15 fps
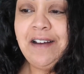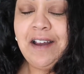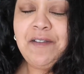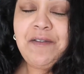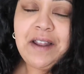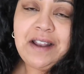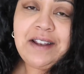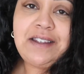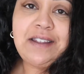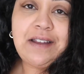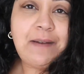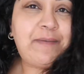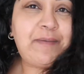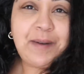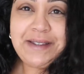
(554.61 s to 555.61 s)
I fell
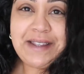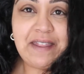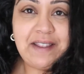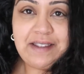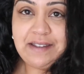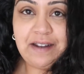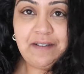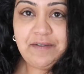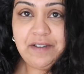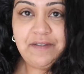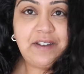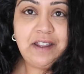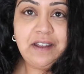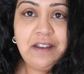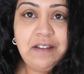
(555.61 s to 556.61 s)
into, I've probably said this in every
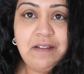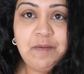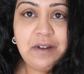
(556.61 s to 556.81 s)
video